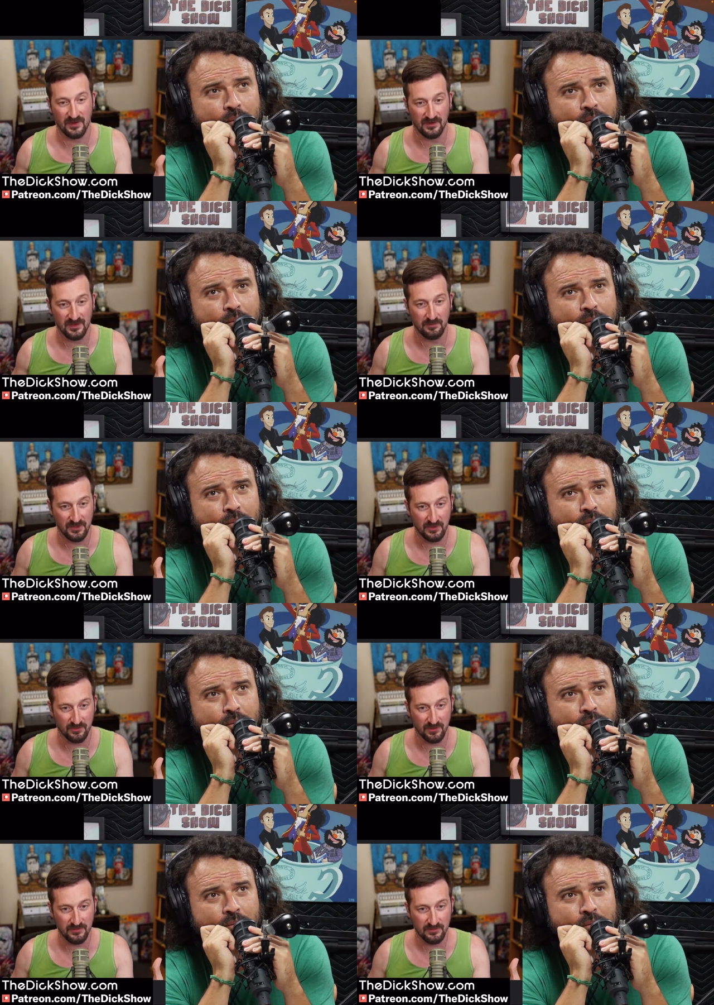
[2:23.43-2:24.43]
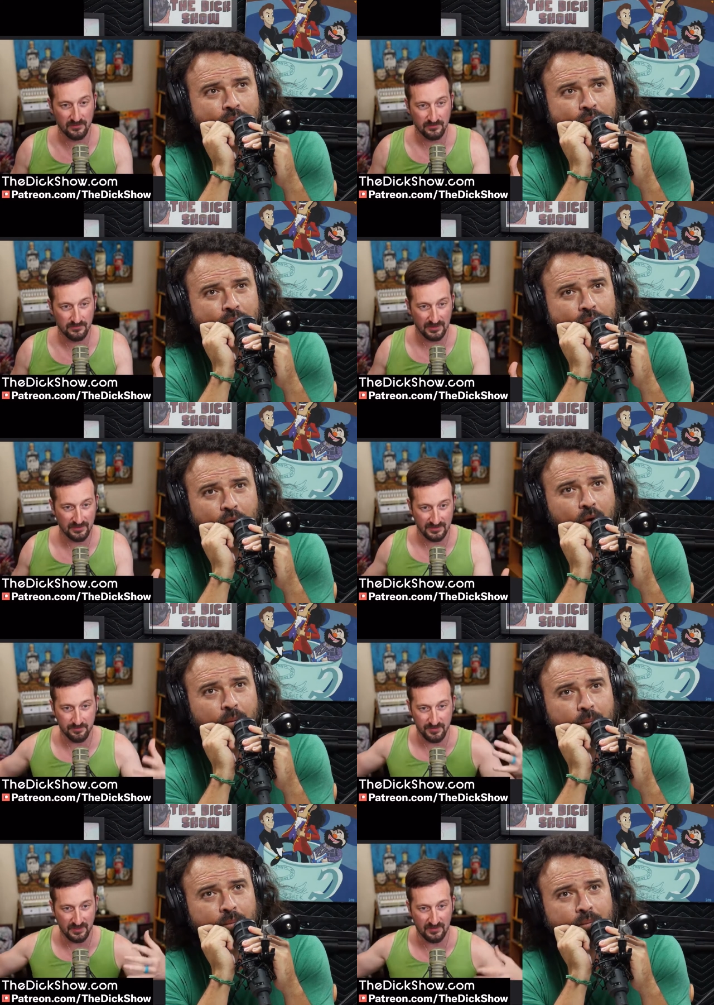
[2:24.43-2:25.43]
Speaker 1: a Dakimakura? No.
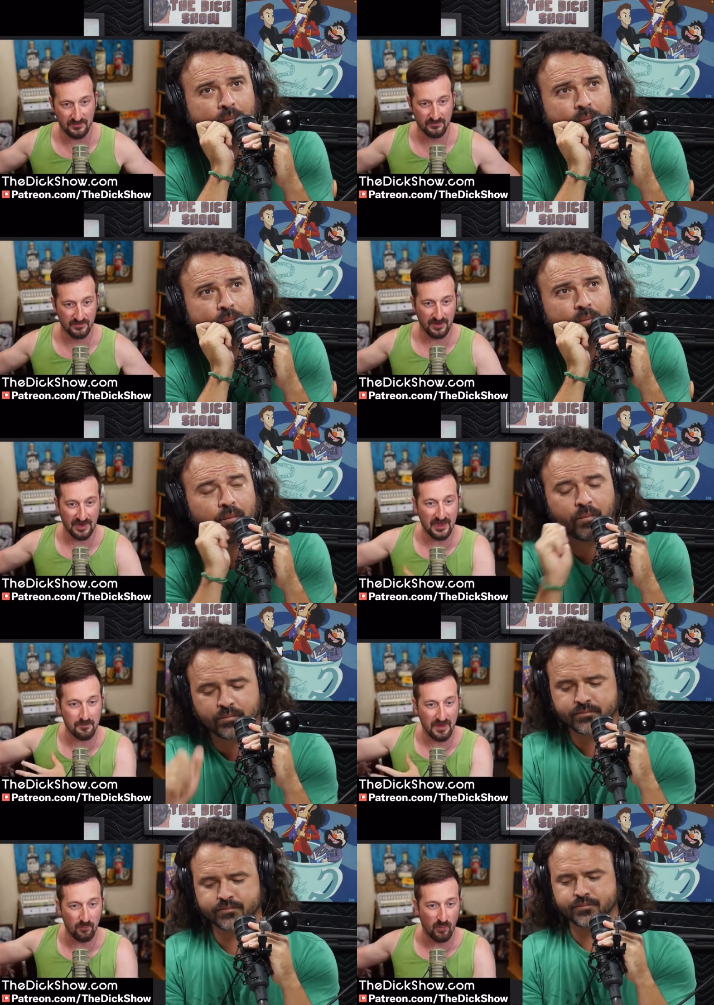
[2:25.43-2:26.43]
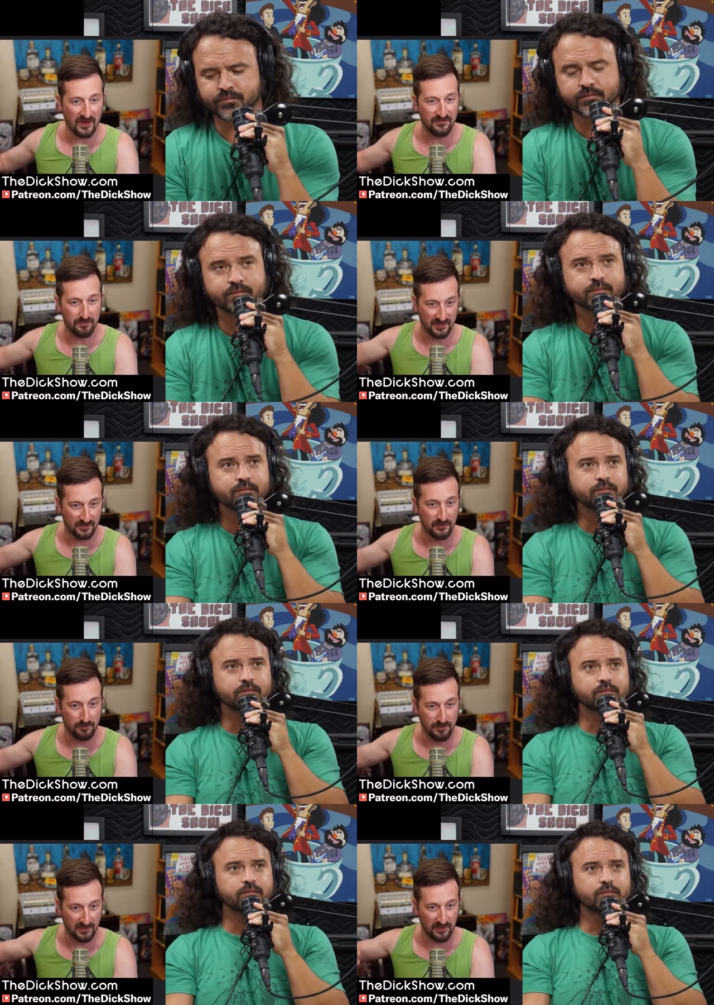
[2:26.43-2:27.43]
Right, like the anime wife
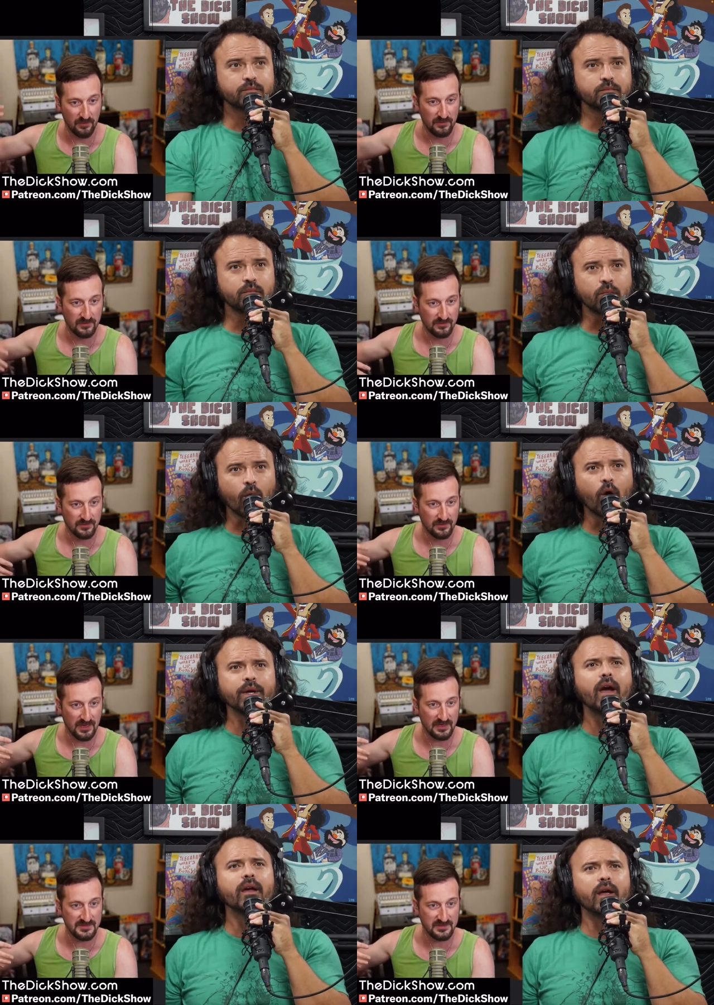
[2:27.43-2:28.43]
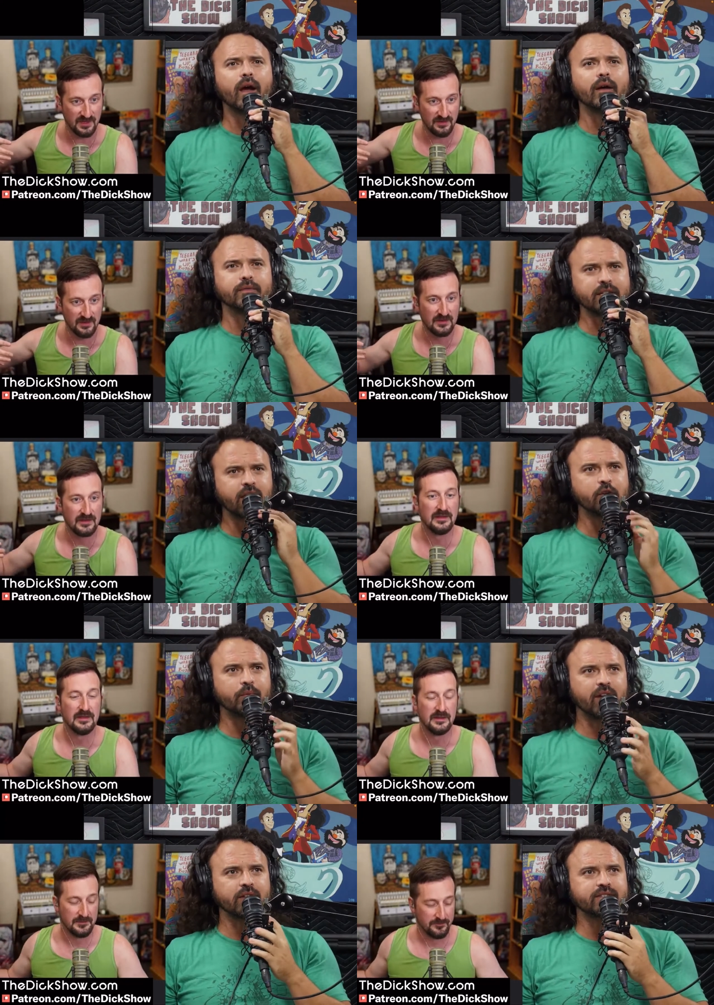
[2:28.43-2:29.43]
pillow.
Speaker 2: Oh yeah. Thing? That's how you
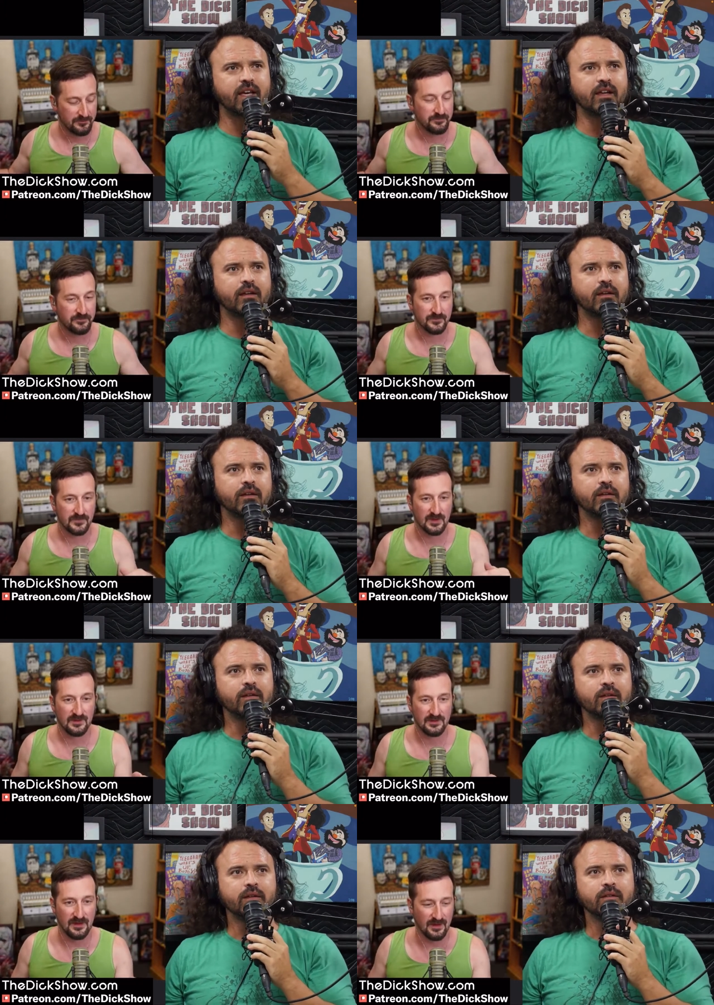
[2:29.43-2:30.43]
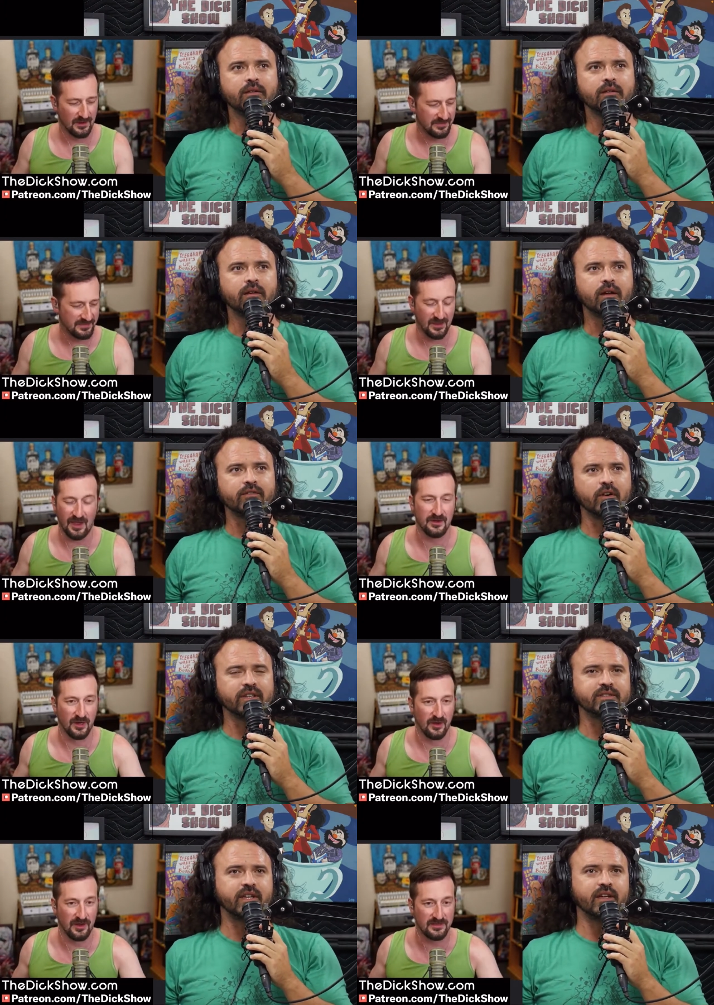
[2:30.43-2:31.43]
pronounce that.
Speaker 1: Yeah, I
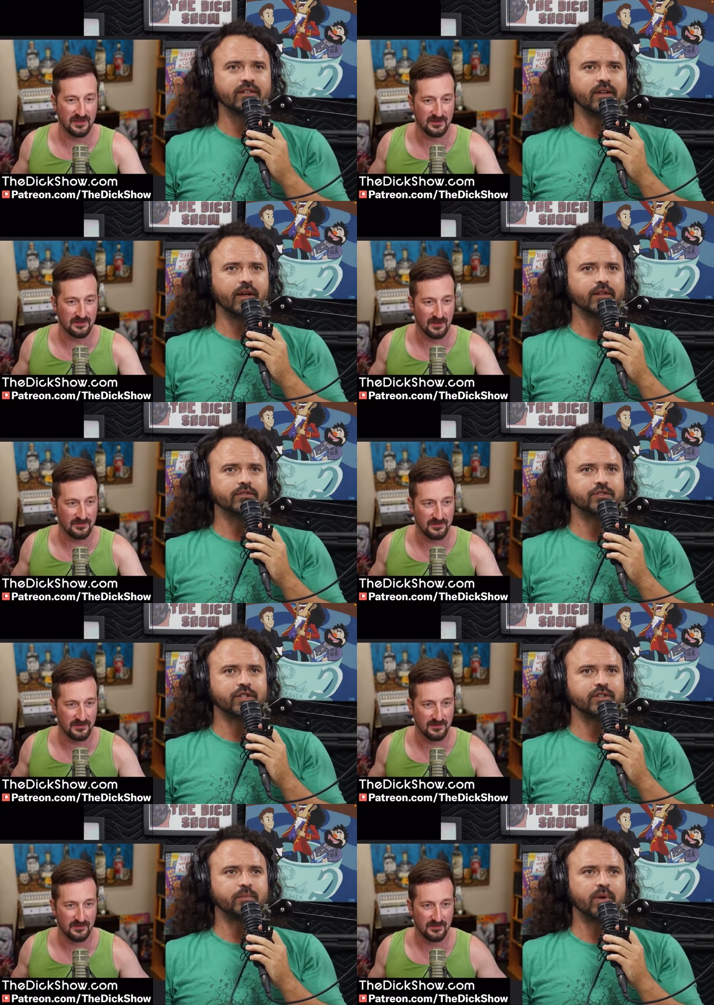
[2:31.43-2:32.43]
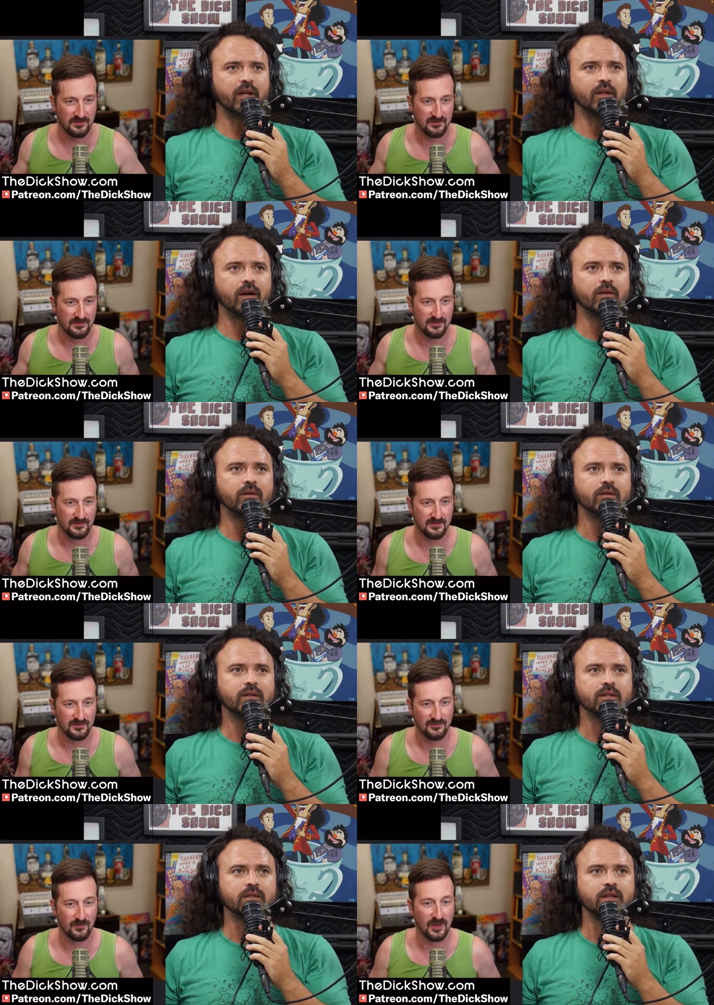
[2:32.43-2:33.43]
Speaker 2: don't know. I think jizz pillow.
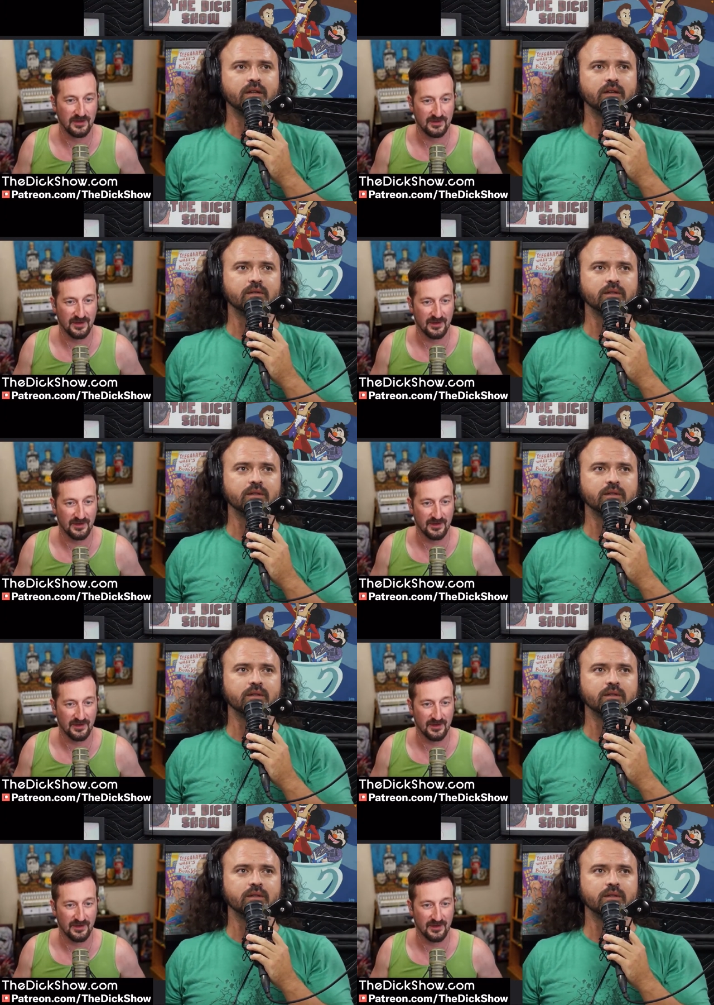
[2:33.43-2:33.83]
I didn't know.
Speaker 1: Right?